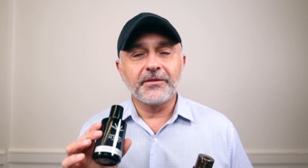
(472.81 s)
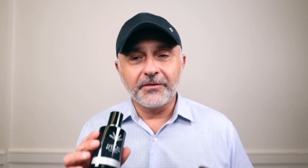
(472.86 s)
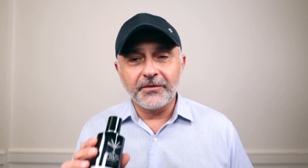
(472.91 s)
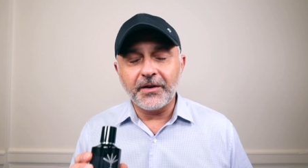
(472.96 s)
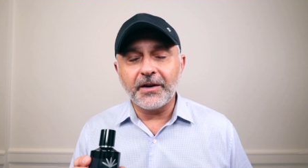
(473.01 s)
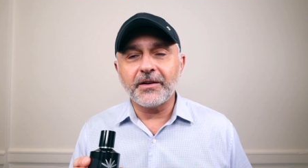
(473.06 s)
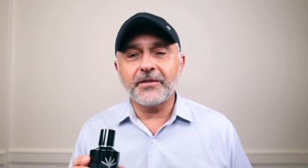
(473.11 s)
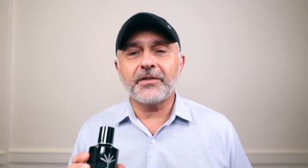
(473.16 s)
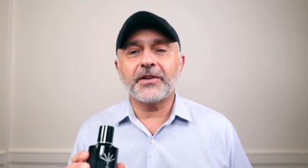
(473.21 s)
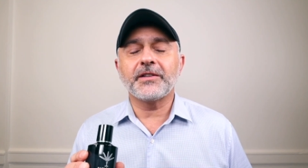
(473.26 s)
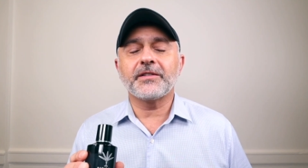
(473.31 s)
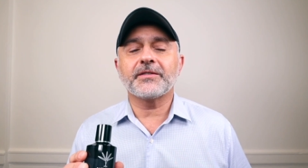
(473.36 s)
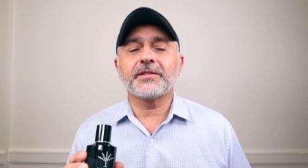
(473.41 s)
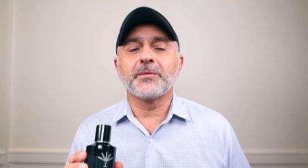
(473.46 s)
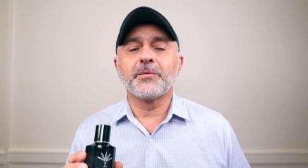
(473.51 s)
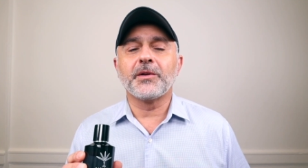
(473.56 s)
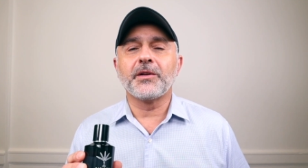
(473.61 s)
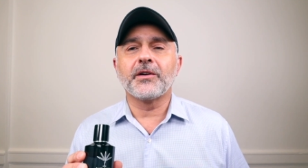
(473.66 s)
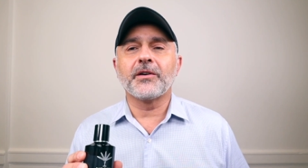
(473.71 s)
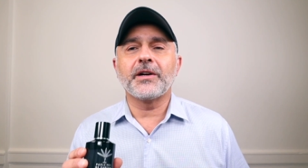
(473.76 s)
very, very
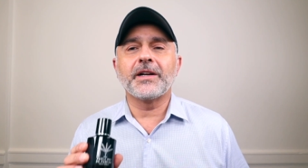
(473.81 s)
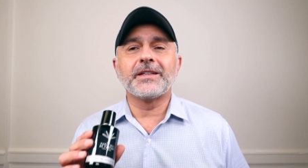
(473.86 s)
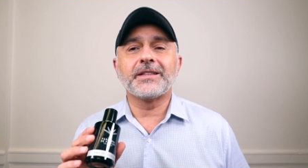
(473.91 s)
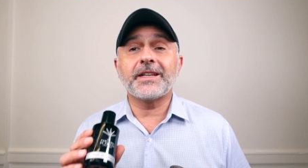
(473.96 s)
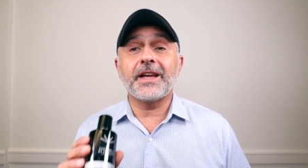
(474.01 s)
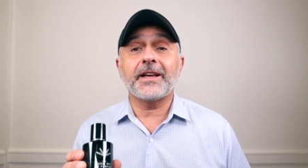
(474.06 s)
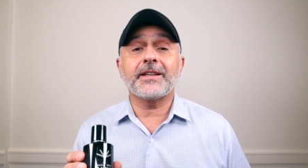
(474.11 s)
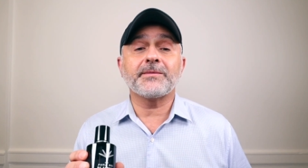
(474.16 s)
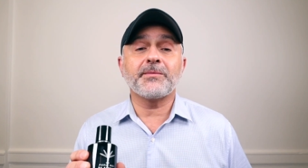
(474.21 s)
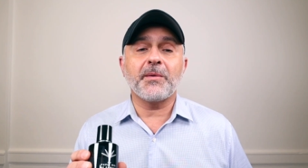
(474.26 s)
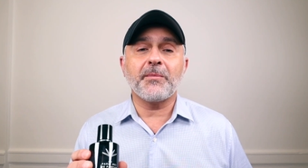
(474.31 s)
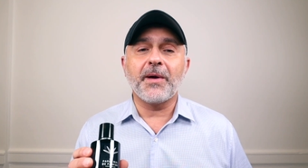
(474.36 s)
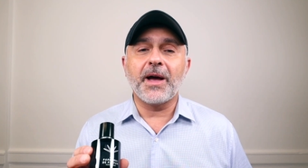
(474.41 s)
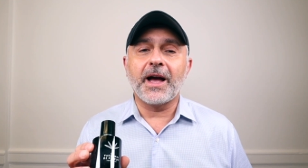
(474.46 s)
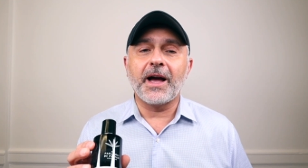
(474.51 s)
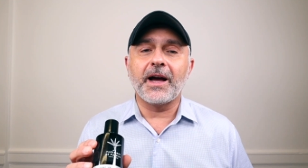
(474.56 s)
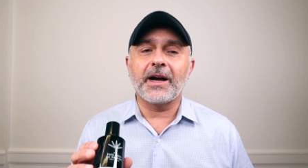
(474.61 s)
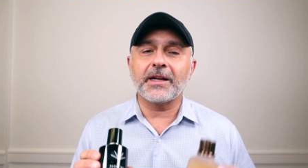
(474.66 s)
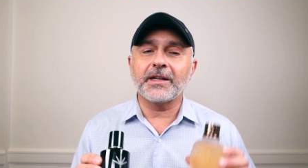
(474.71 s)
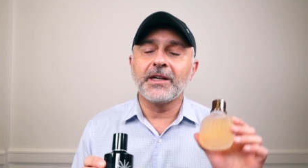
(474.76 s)
similar and takes me
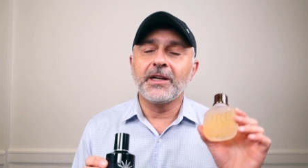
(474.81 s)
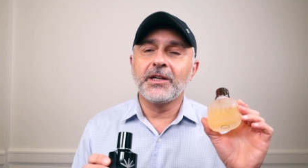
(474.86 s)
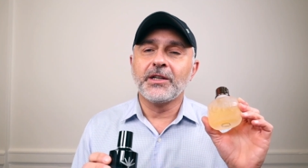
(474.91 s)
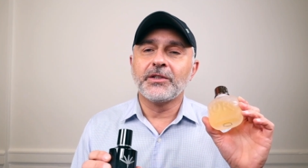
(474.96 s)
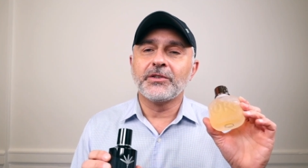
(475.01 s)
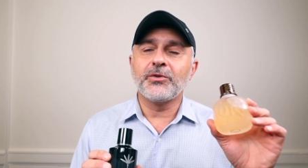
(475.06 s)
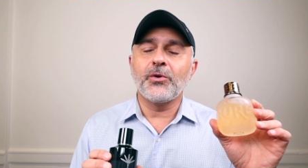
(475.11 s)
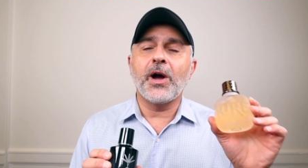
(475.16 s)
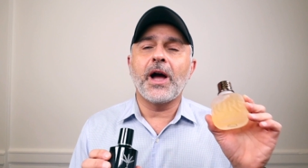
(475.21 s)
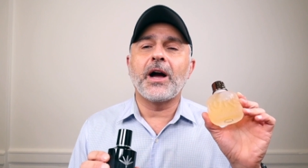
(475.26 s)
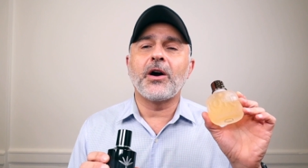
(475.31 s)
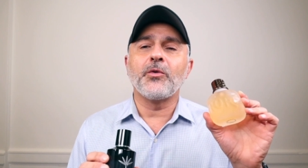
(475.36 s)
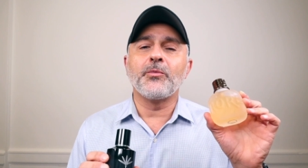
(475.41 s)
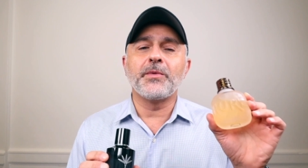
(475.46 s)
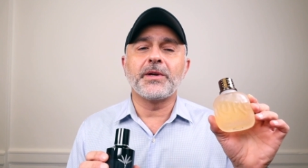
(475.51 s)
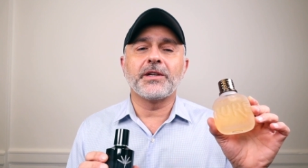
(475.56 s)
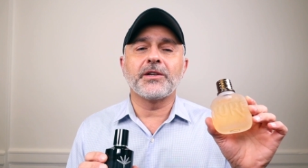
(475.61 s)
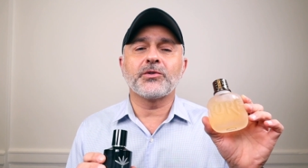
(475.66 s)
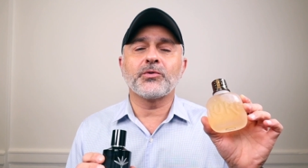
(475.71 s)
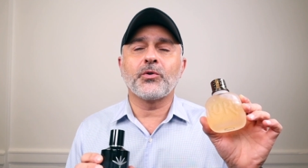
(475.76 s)
back to how
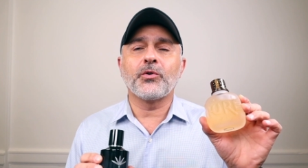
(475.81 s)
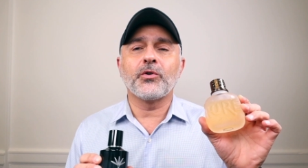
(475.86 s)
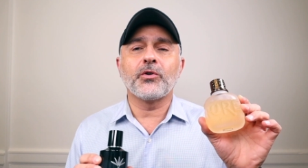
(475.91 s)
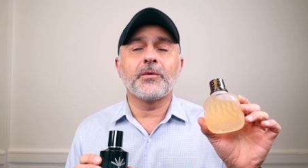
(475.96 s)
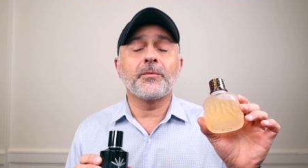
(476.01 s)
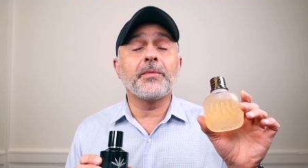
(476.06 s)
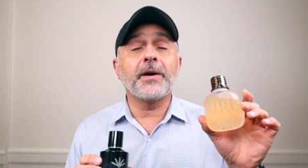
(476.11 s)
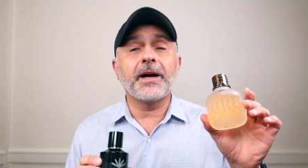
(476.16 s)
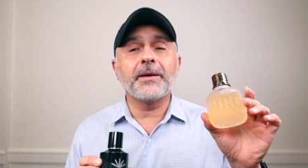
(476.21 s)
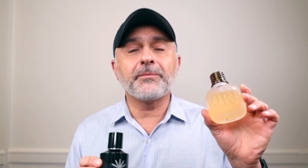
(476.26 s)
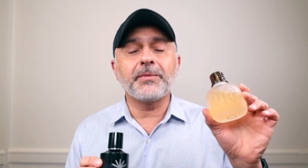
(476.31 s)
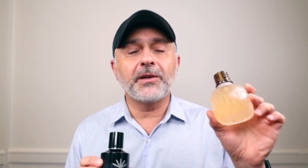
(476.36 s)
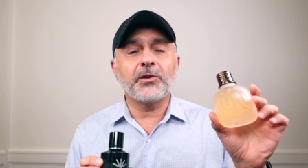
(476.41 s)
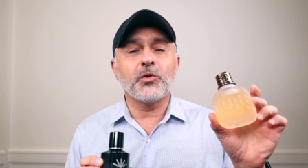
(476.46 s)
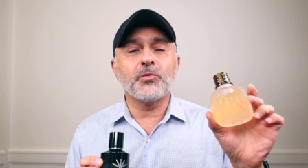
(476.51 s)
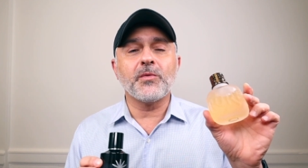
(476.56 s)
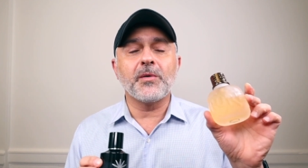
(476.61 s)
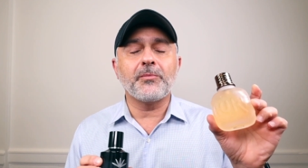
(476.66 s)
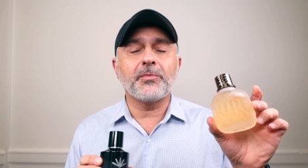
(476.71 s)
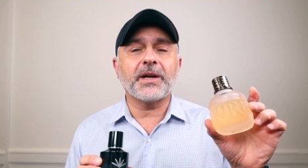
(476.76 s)
Minotaure by
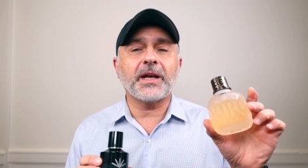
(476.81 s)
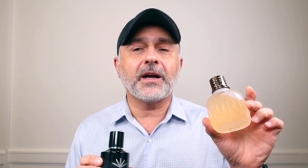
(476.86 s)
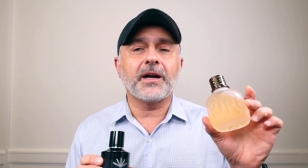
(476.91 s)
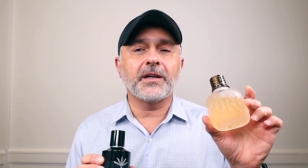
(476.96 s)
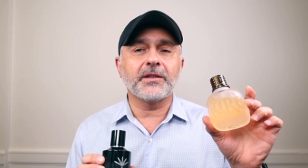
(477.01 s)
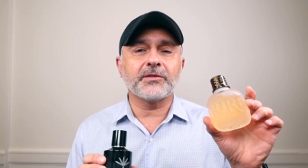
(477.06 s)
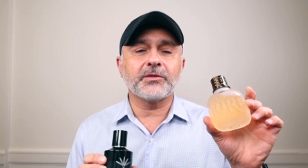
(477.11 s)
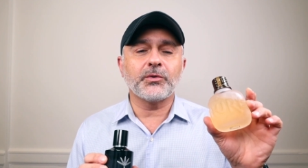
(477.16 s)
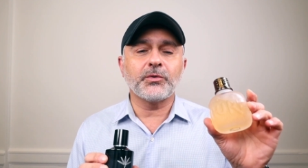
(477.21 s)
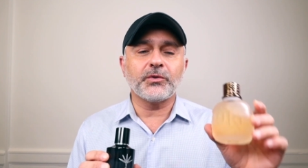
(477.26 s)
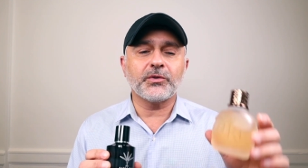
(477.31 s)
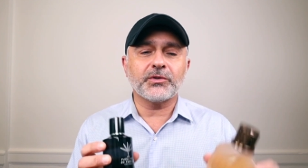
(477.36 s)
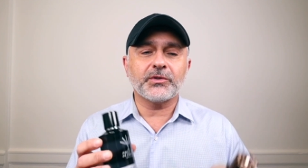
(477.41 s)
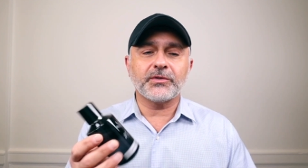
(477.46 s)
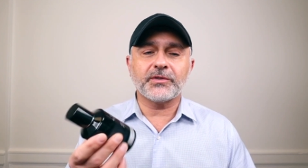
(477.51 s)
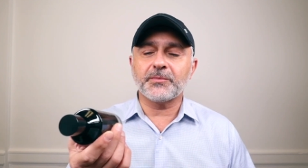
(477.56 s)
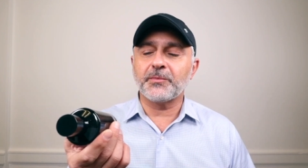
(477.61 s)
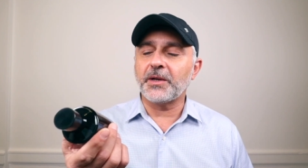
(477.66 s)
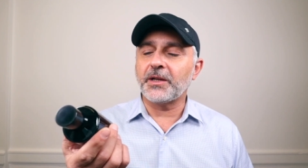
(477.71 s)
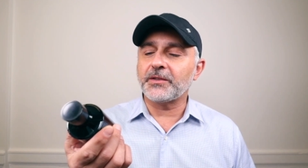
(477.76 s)
Paloma Picasso used to
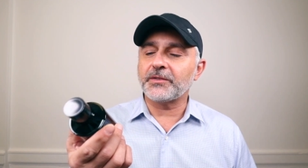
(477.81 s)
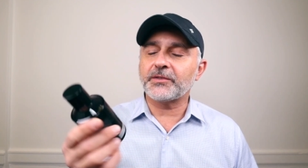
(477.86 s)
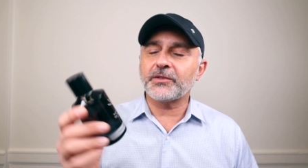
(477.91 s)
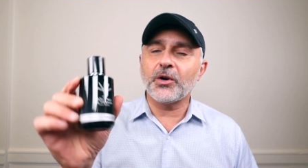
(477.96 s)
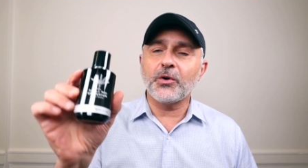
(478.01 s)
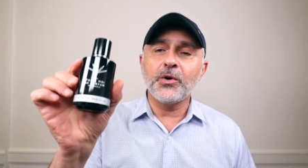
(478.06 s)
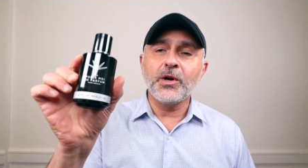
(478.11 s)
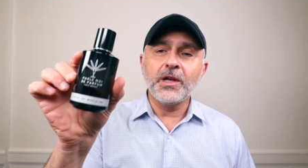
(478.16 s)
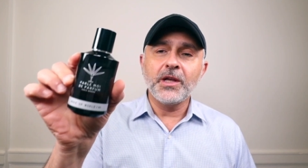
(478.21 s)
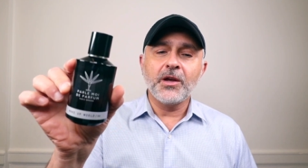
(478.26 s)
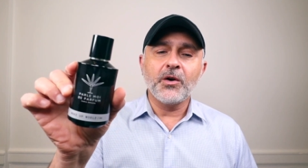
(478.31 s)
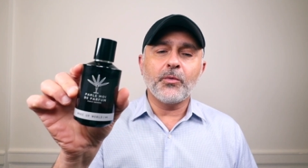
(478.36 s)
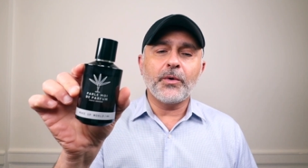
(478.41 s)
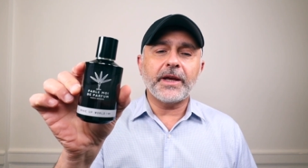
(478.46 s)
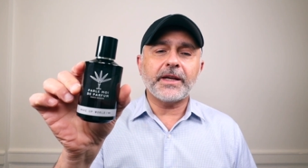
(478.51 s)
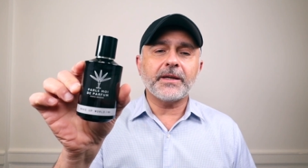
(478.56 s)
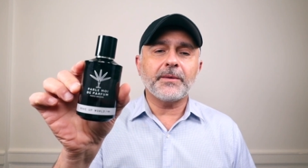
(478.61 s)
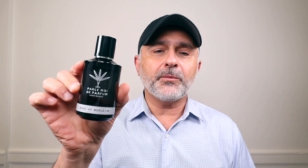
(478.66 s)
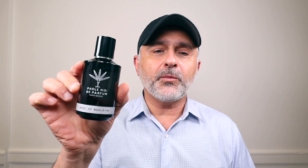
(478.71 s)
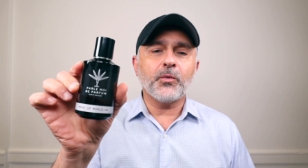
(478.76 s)
smell. So
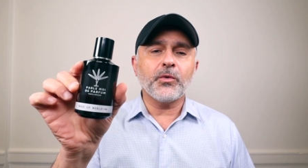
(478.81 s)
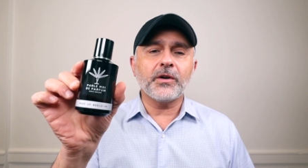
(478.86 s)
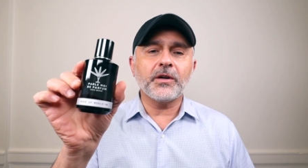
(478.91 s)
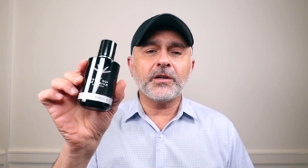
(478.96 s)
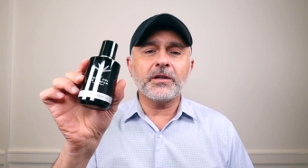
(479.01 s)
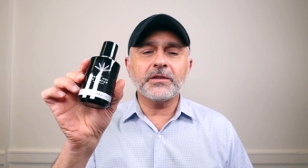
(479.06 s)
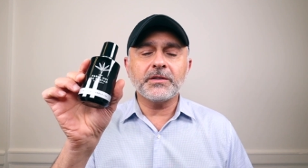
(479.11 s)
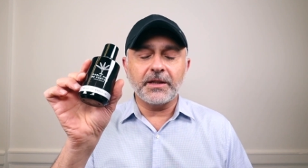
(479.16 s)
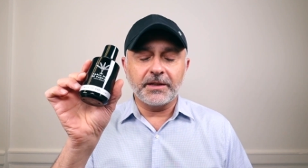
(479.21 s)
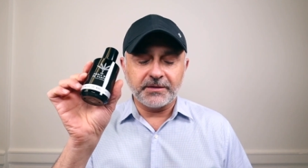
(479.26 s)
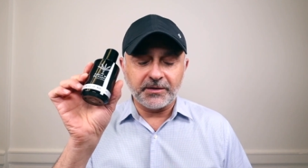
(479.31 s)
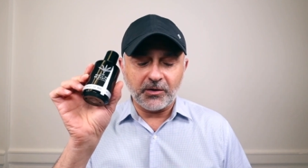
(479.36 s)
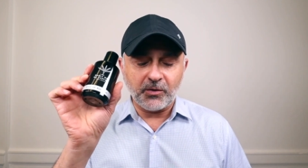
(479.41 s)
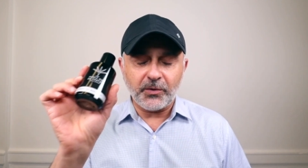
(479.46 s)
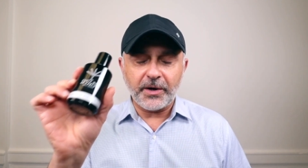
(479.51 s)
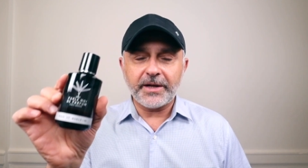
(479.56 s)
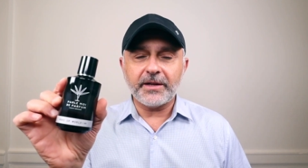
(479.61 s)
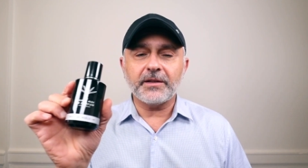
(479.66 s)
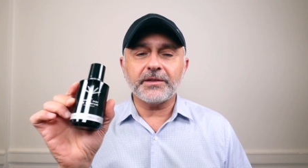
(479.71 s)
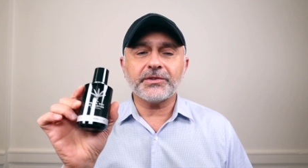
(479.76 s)
Wake Up World is a
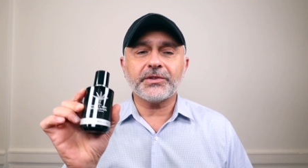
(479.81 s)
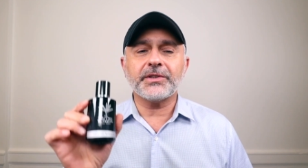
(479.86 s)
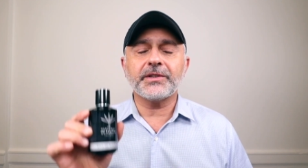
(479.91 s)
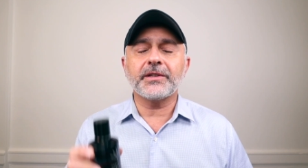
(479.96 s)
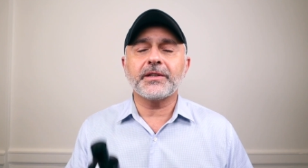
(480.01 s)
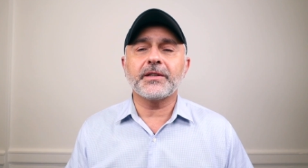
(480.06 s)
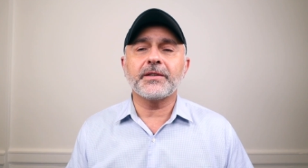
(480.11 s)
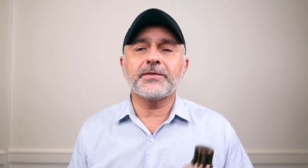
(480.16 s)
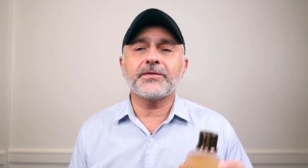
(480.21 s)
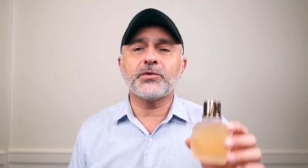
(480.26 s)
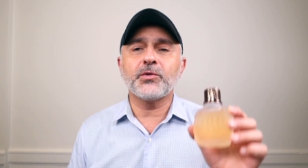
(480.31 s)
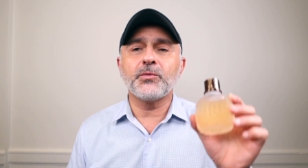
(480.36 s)
great alternative